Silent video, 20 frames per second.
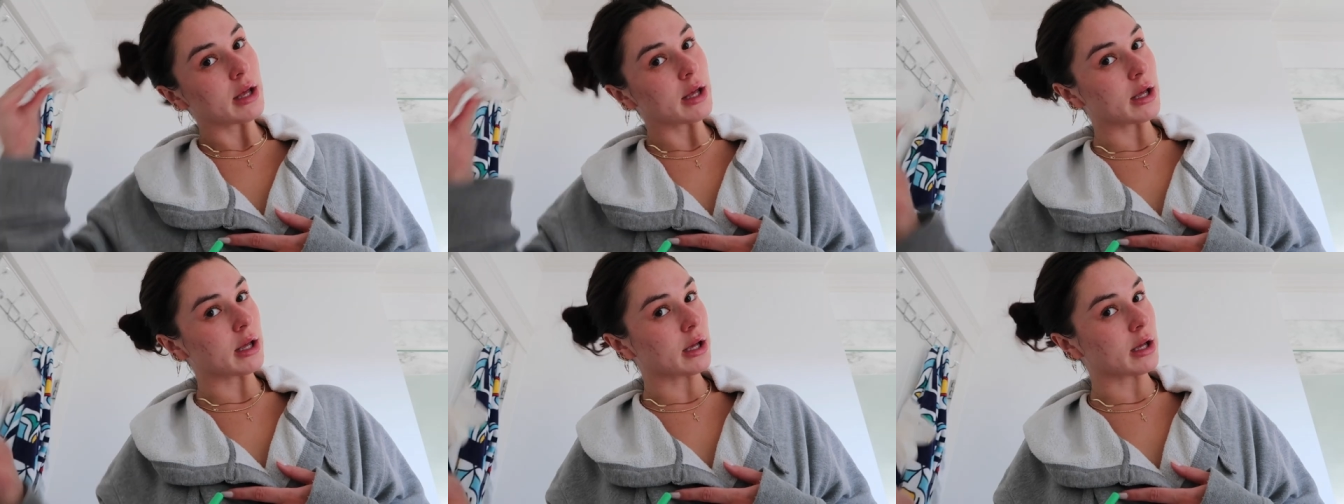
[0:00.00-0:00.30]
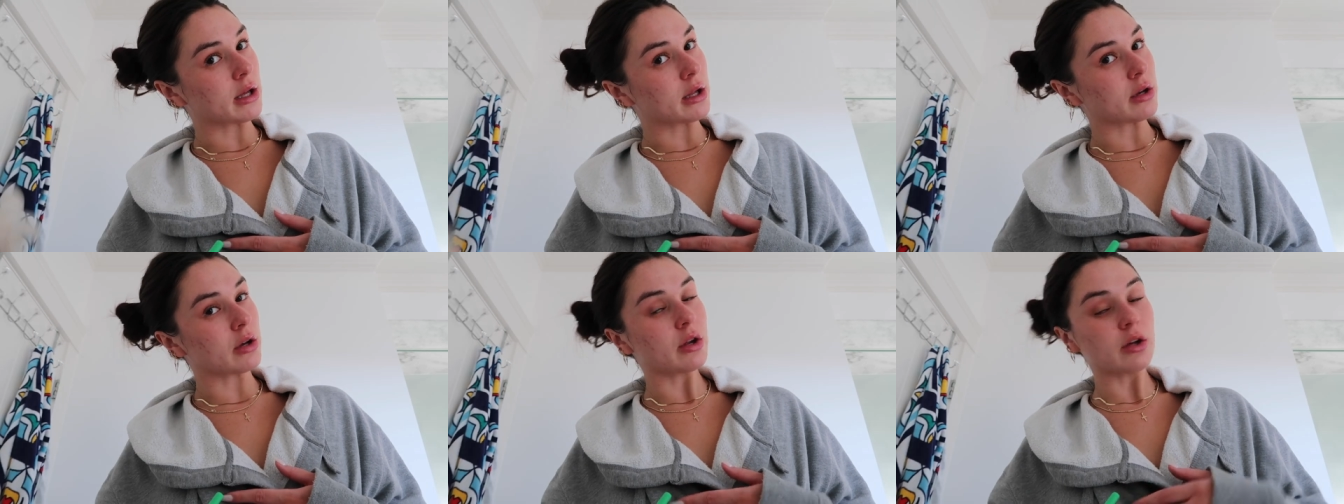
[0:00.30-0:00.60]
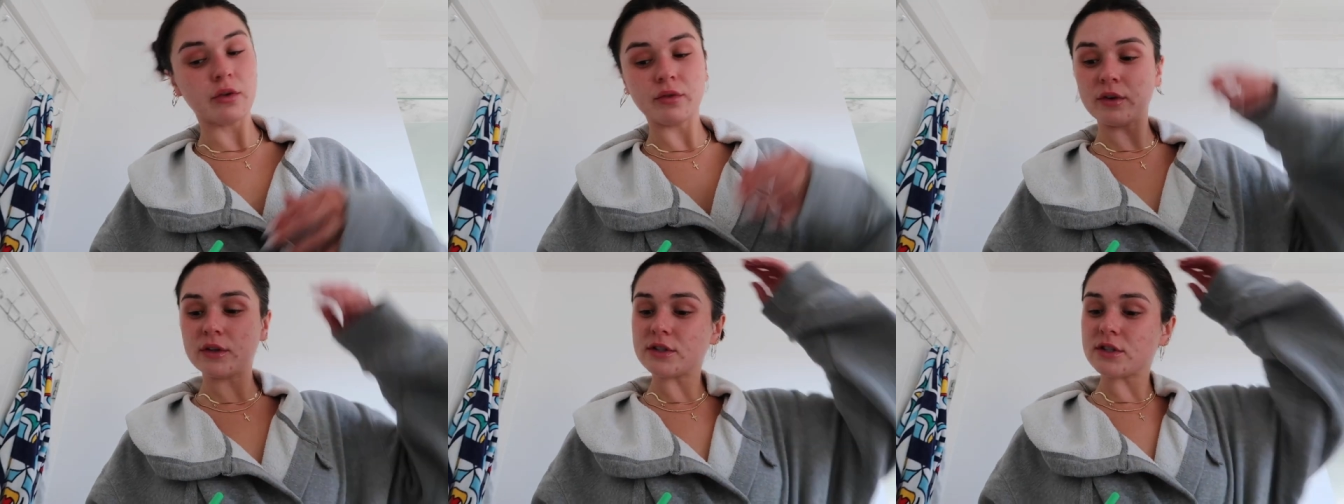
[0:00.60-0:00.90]
and
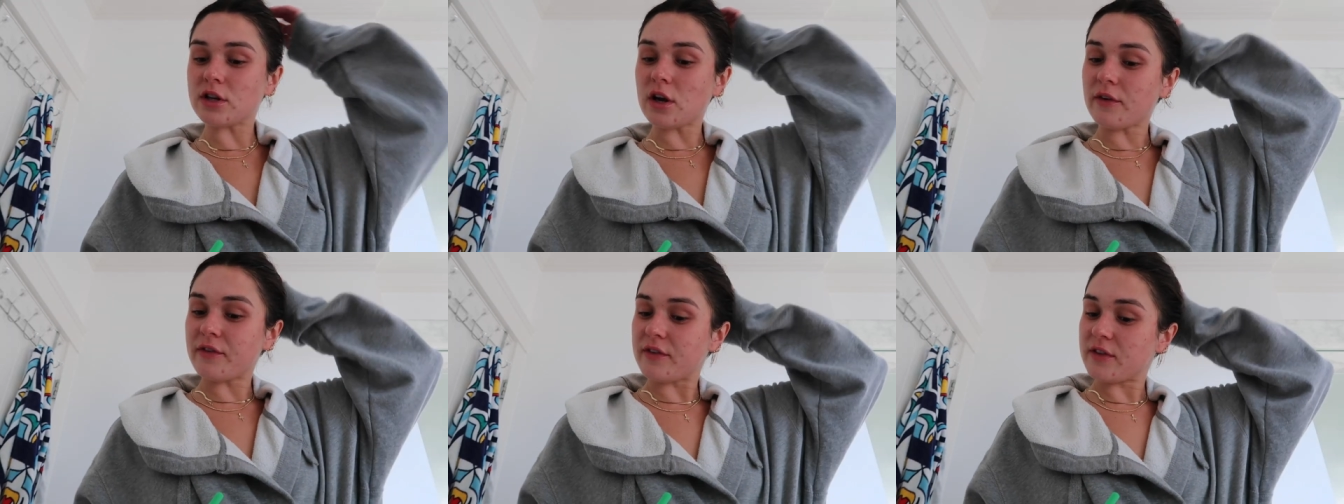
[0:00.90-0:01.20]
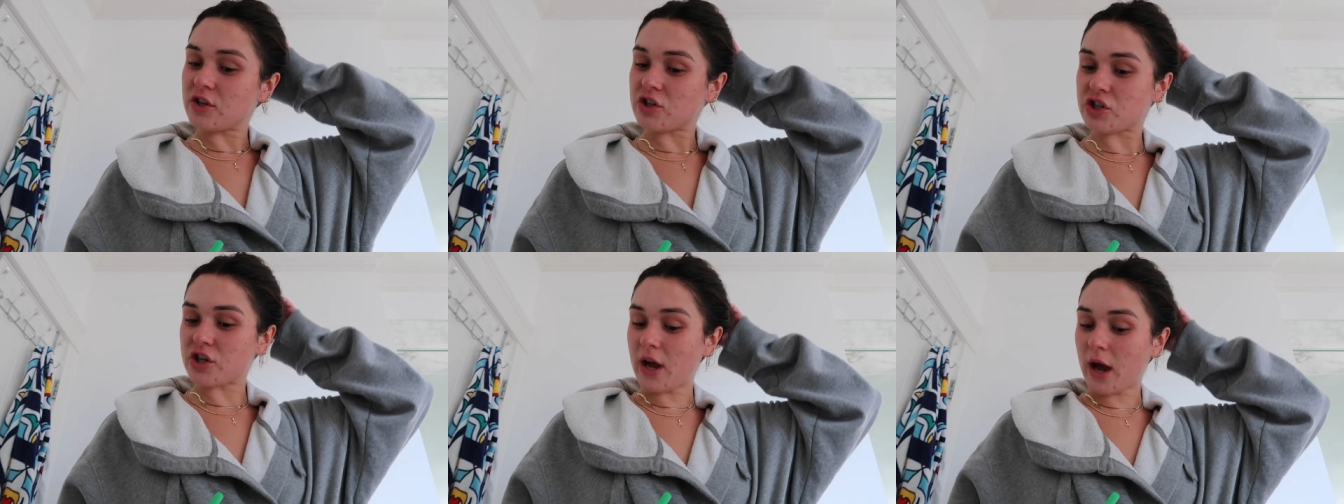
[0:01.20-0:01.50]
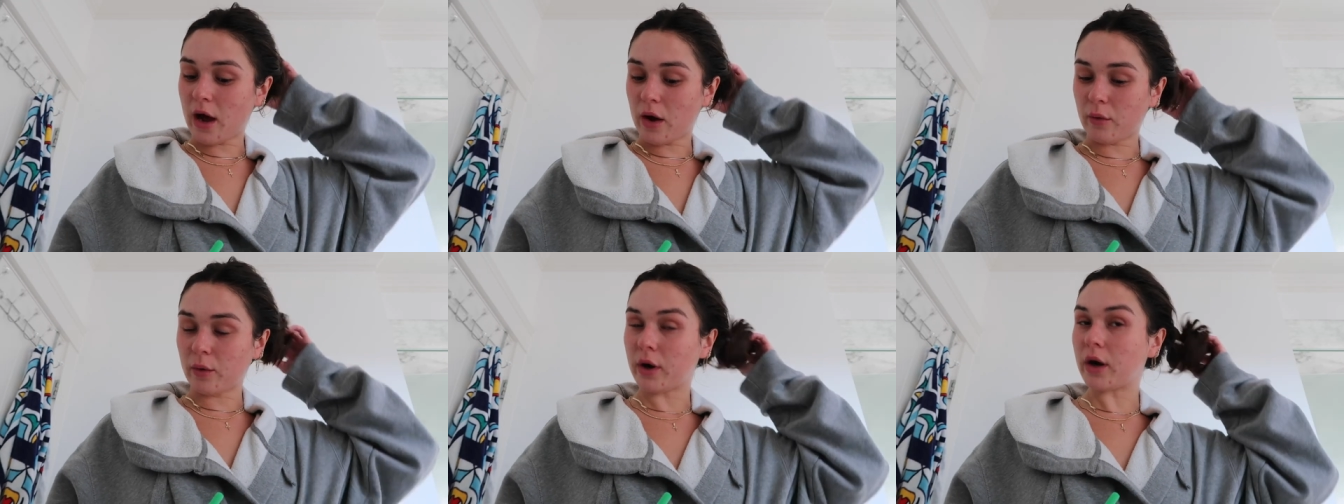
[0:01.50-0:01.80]
rinsed off in the
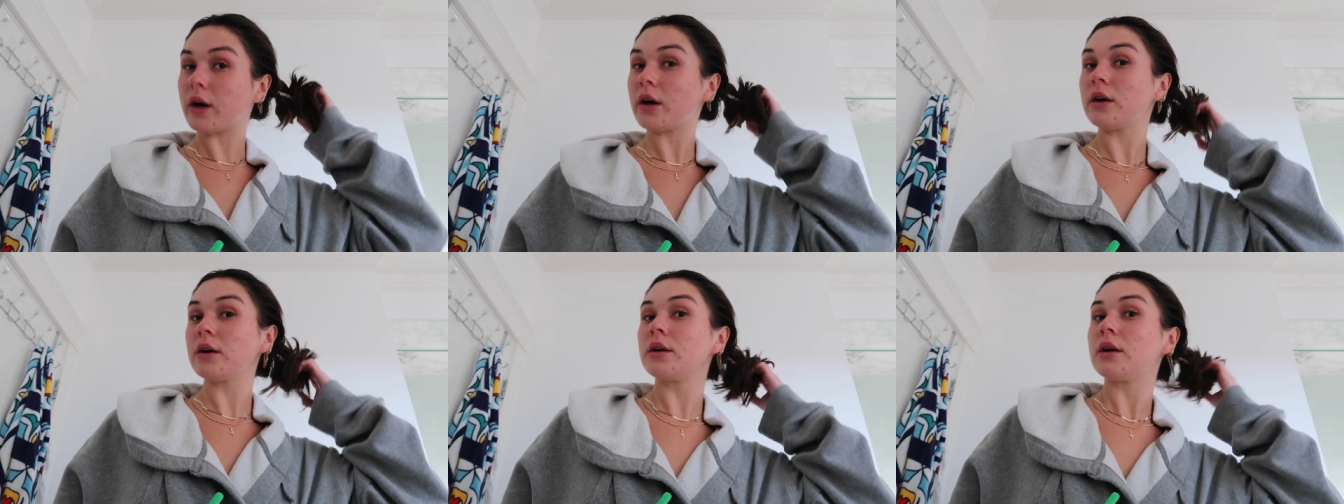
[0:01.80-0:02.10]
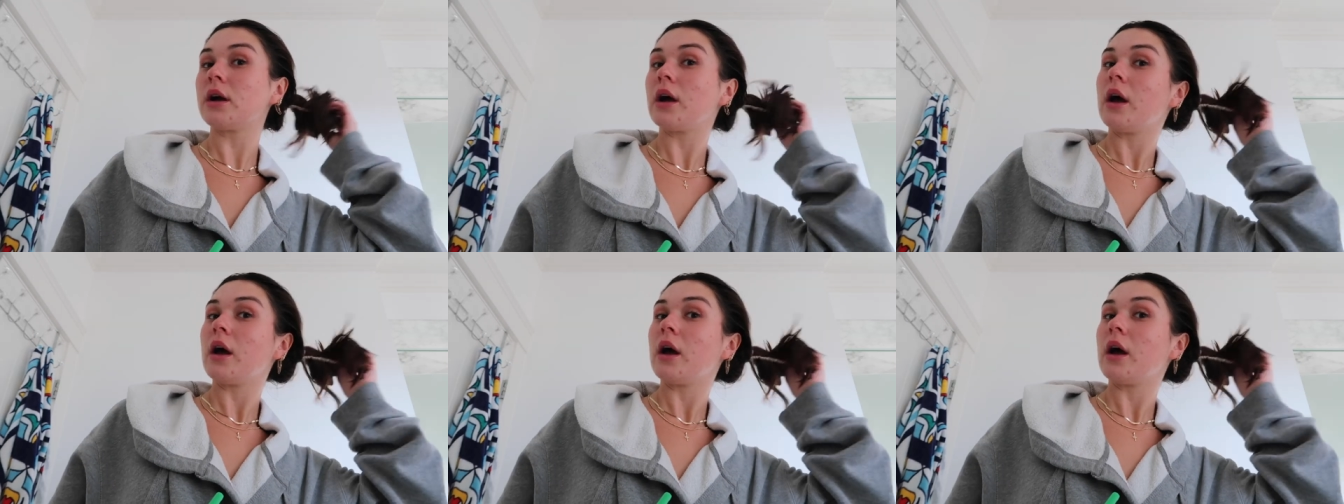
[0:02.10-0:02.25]
shower.